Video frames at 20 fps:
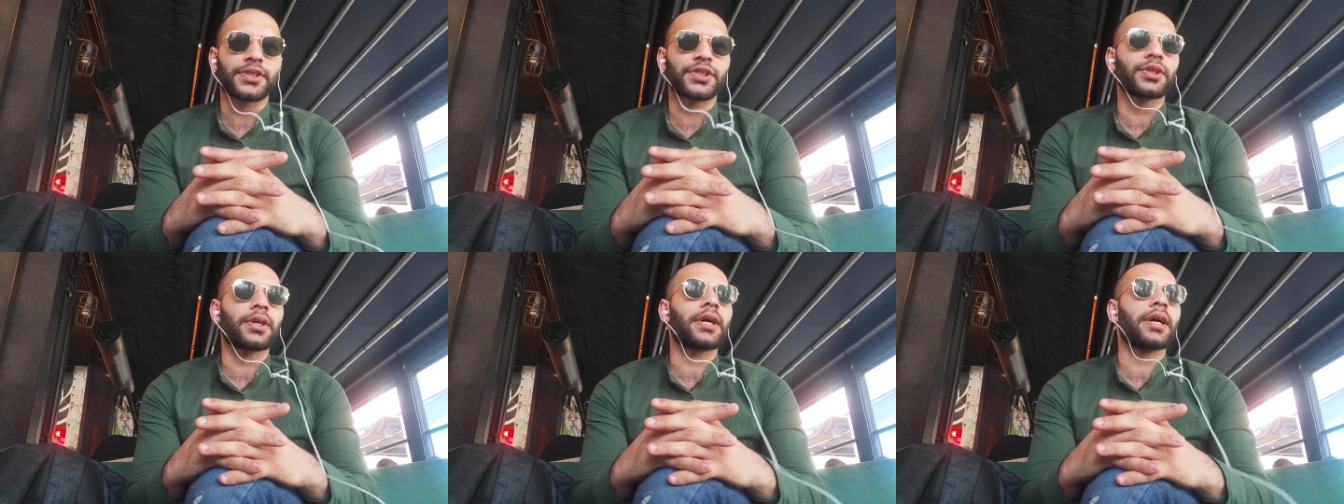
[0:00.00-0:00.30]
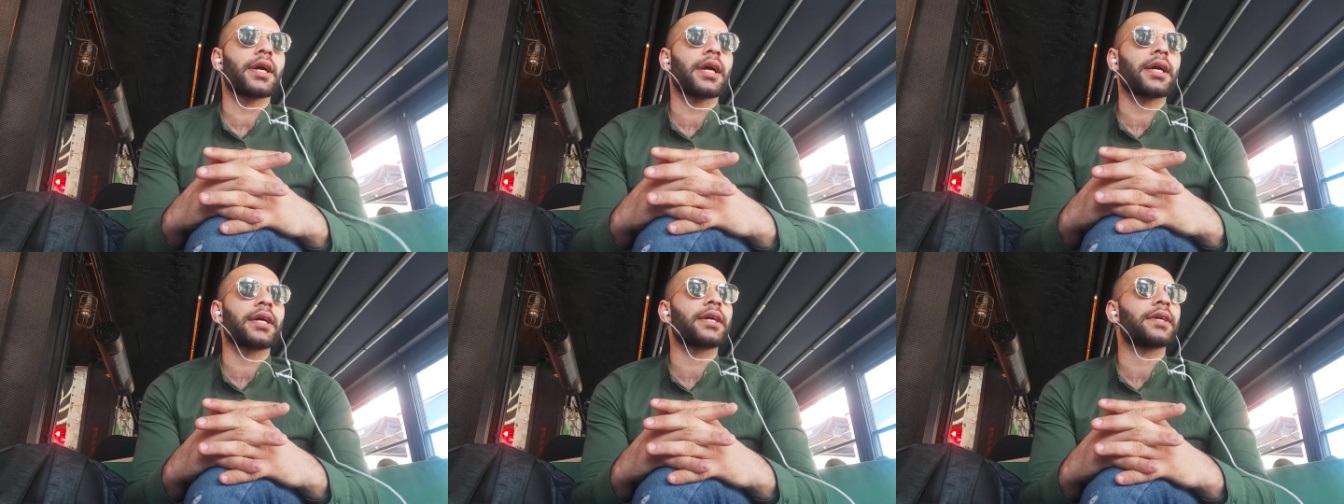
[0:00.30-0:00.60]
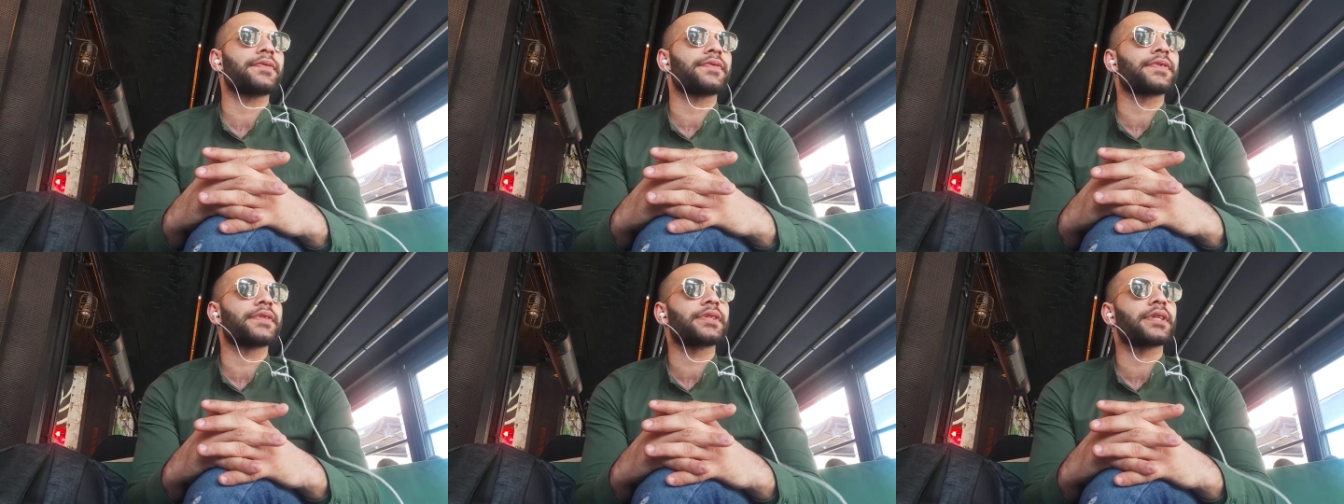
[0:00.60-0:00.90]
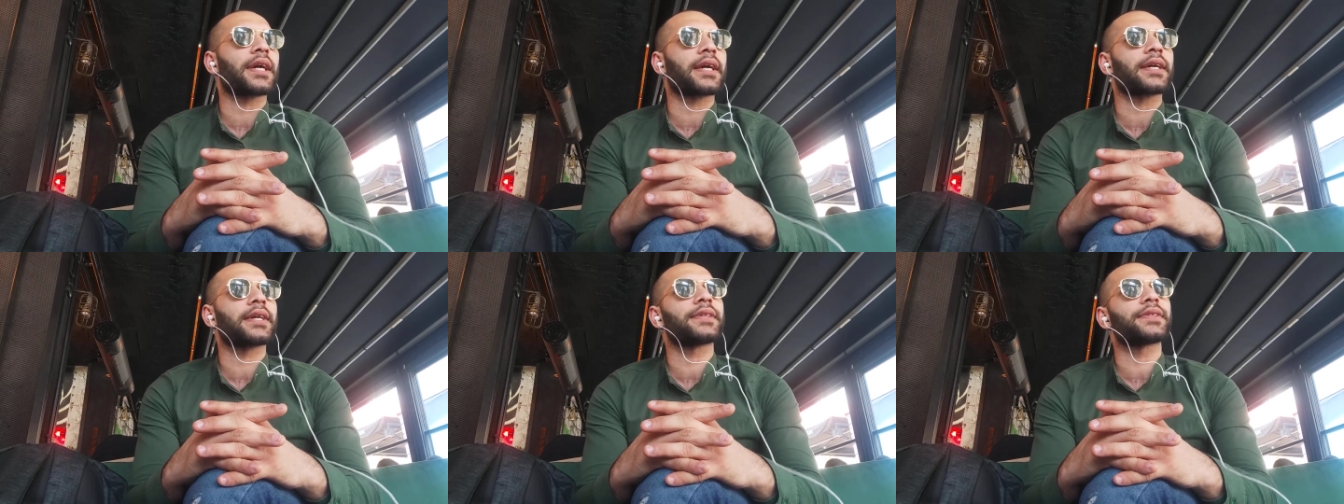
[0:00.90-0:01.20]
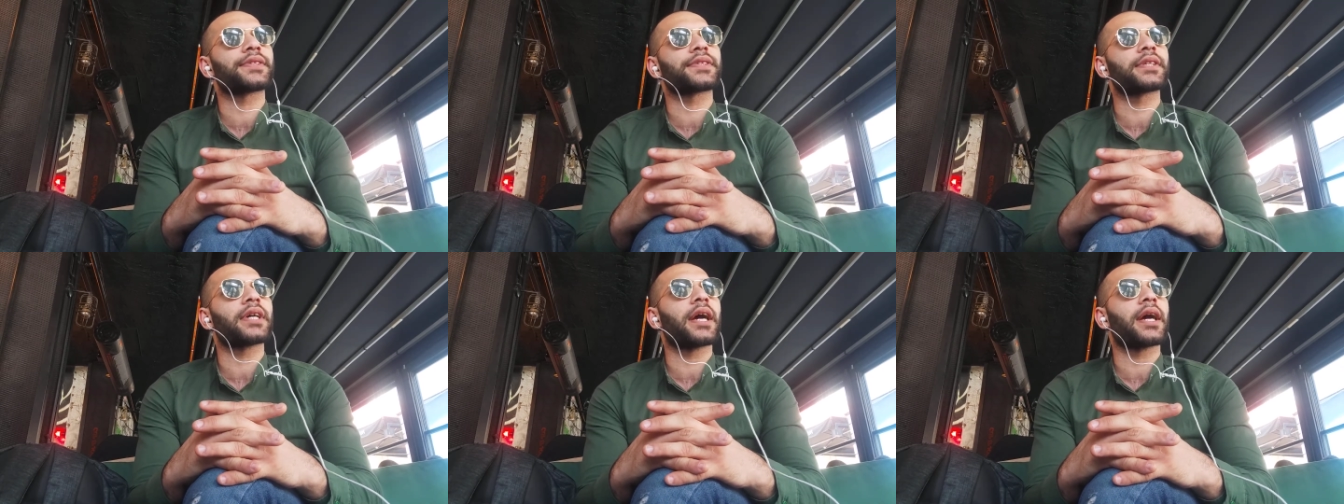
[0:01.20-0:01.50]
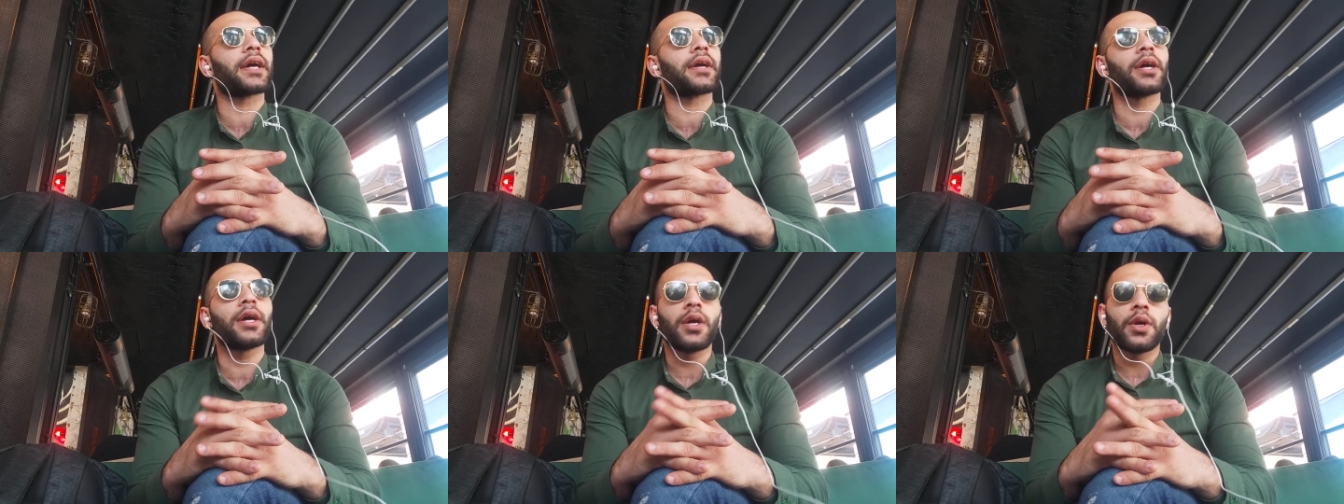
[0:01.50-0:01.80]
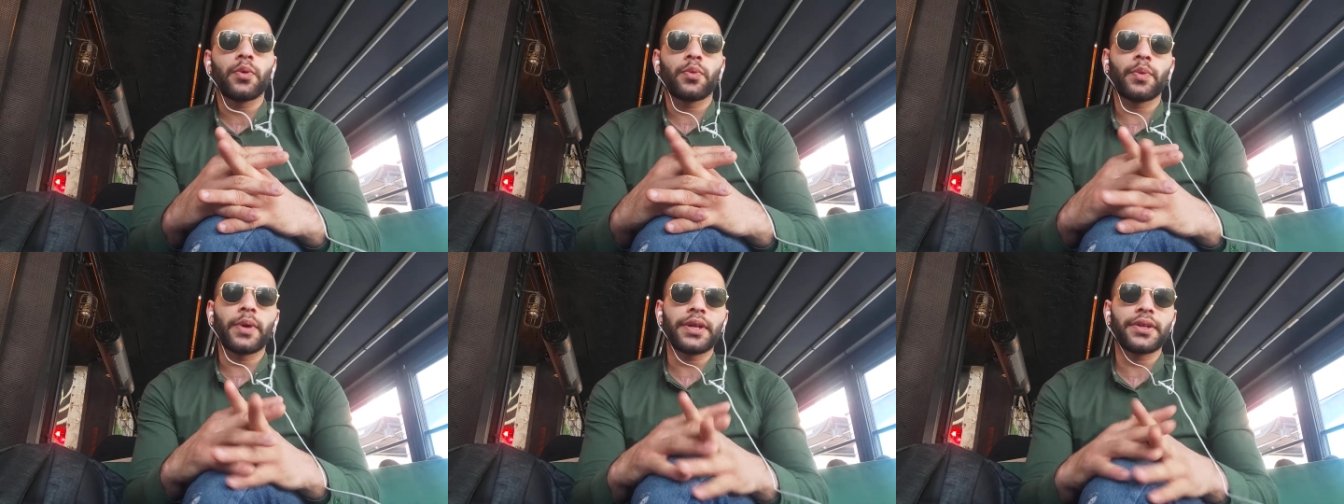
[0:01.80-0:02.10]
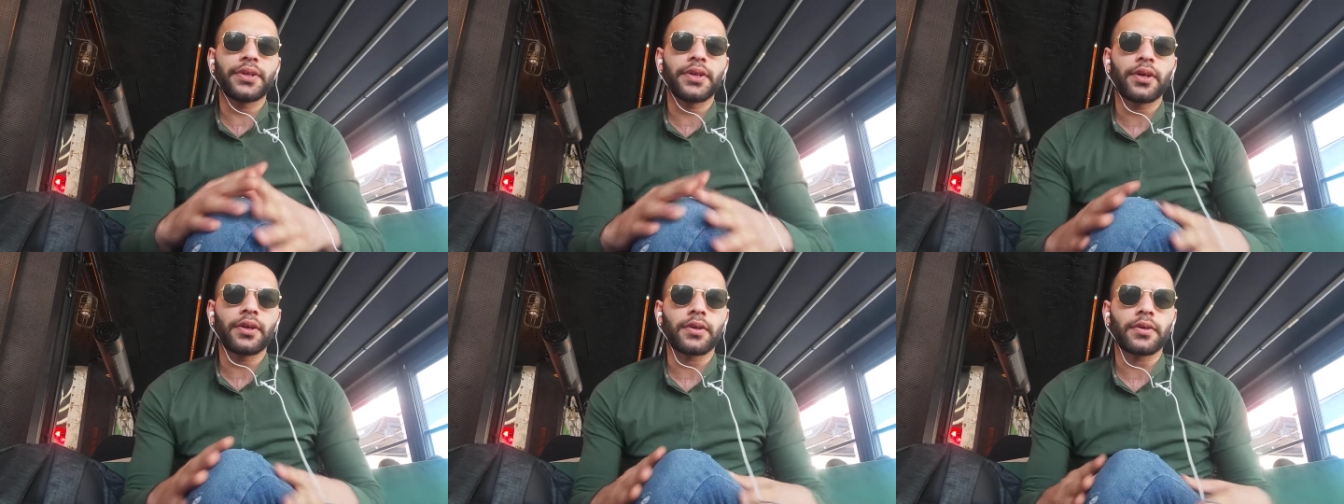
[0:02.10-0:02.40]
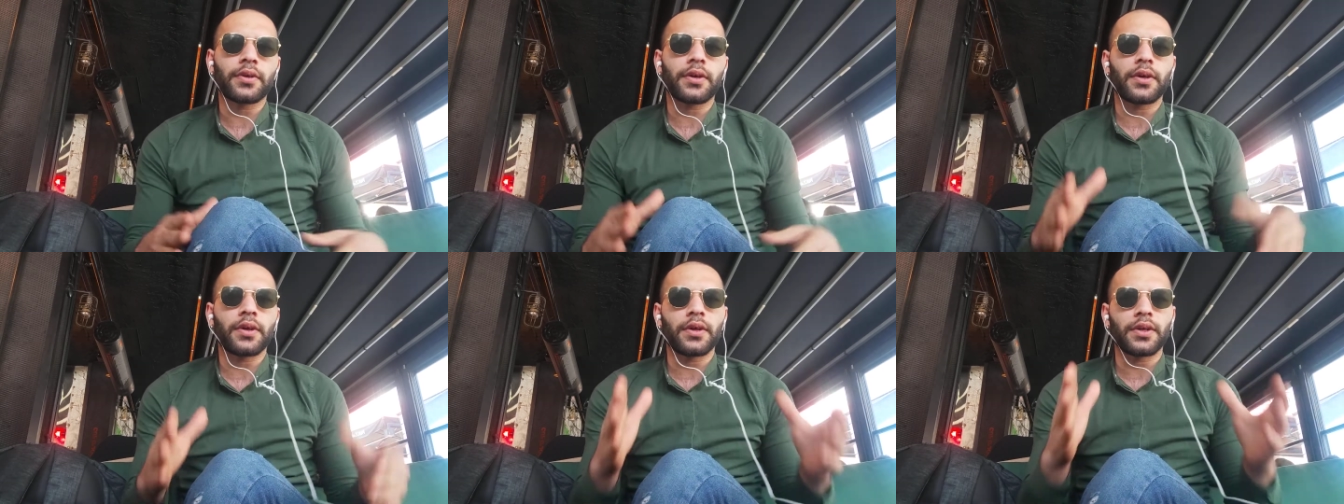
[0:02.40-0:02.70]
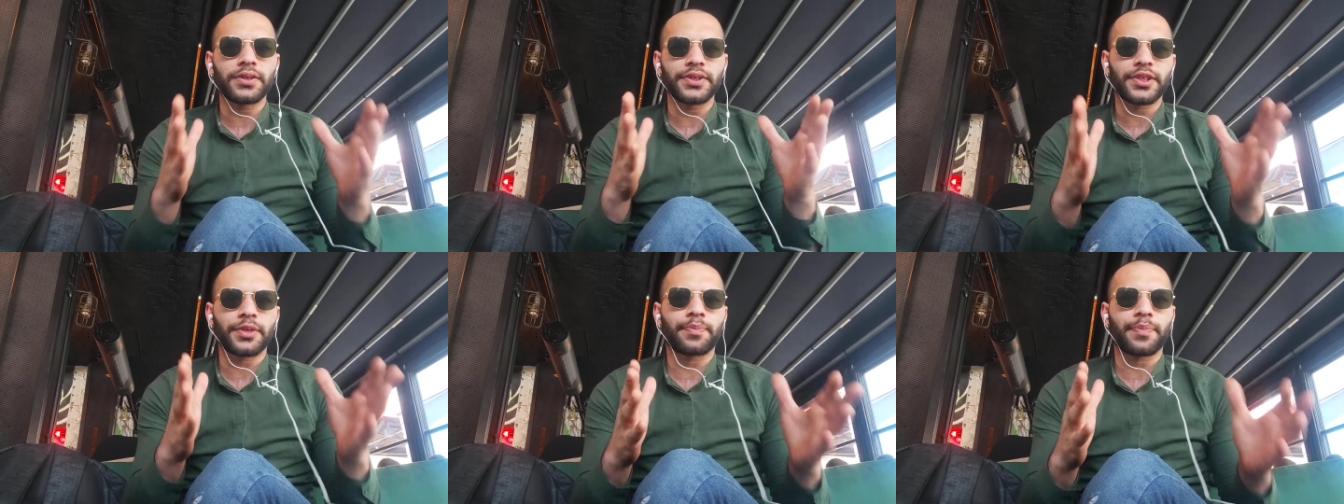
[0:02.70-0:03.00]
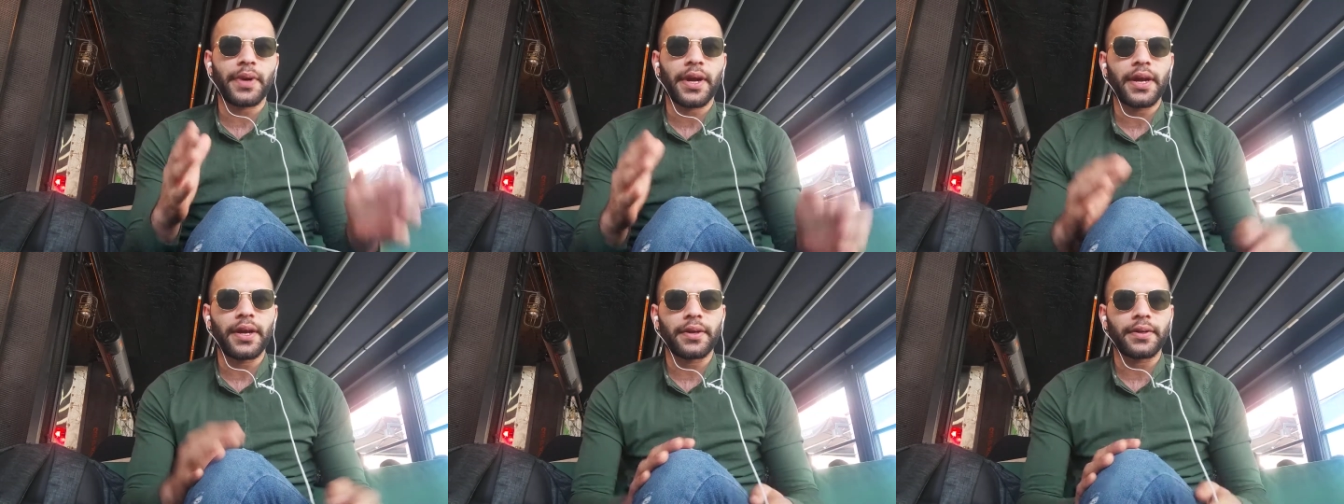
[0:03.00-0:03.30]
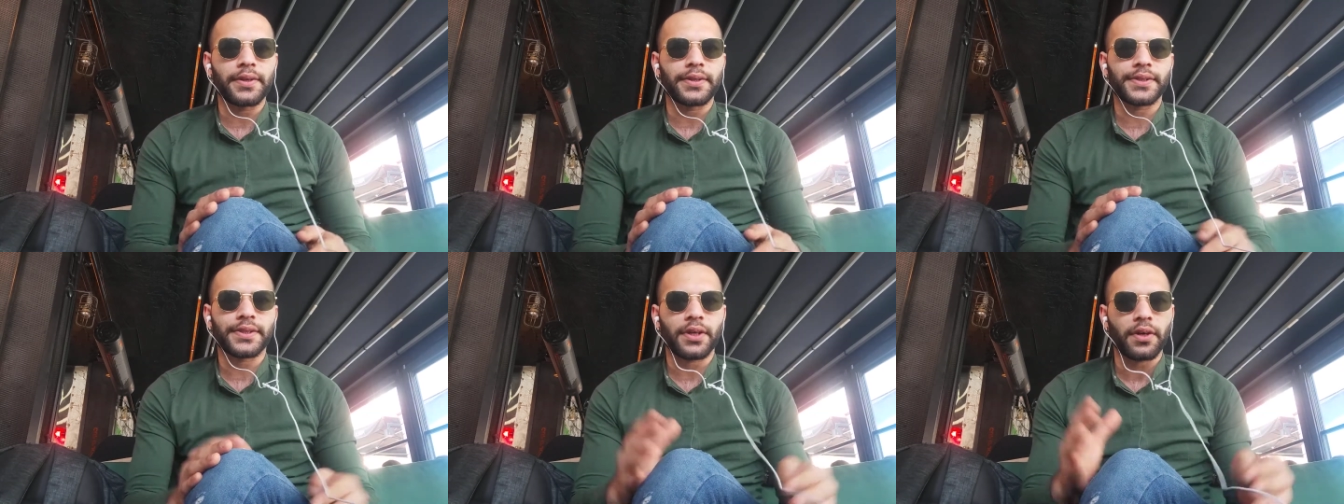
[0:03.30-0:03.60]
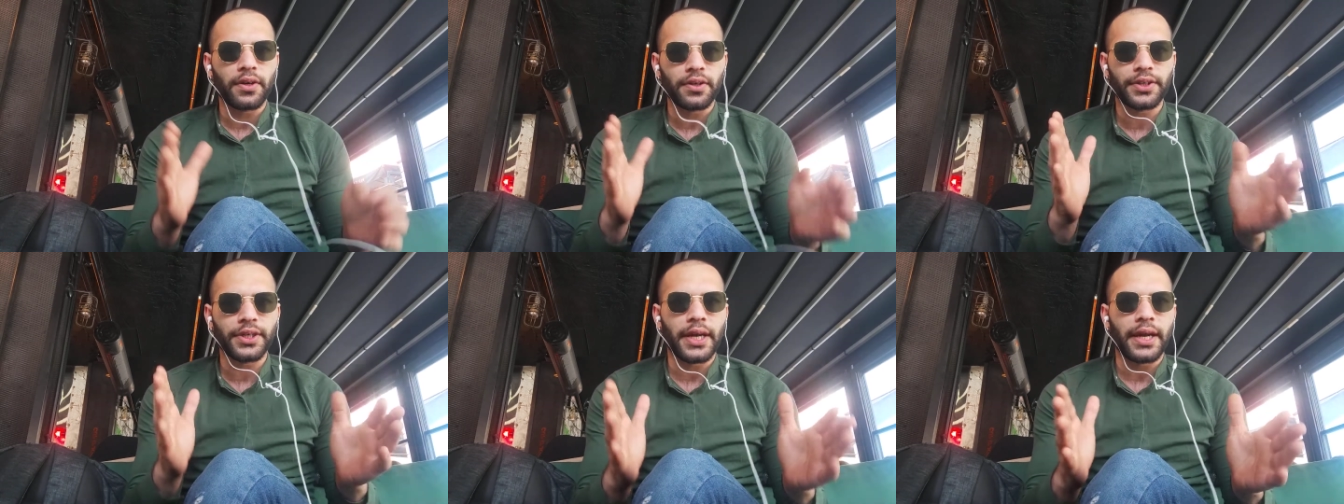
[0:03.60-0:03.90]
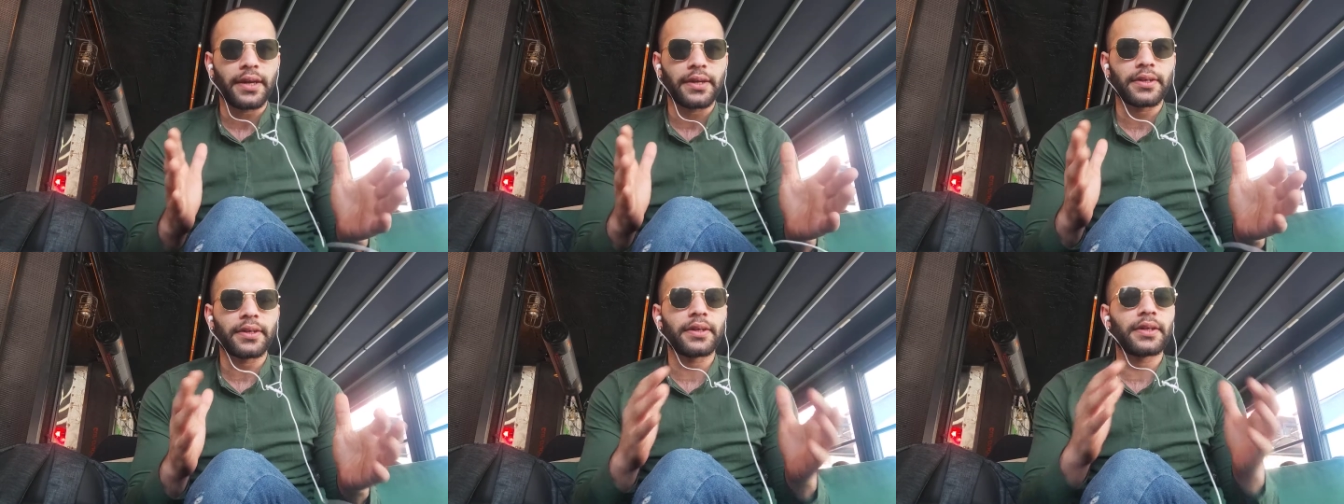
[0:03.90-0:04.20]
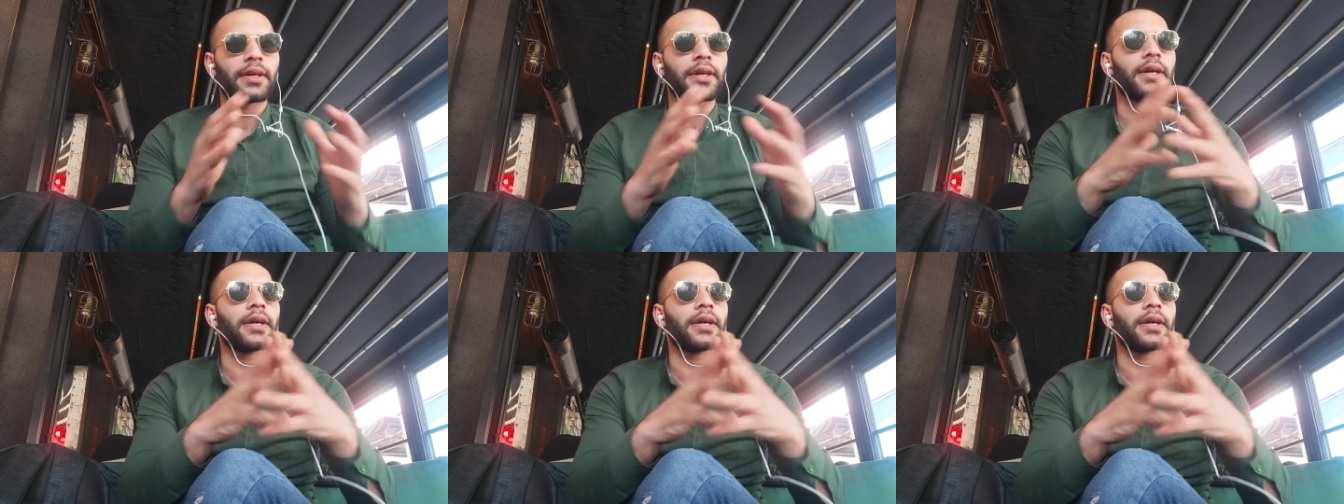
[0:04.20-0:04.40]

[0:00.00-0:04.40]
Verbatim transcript: So I can say when your older brain is okay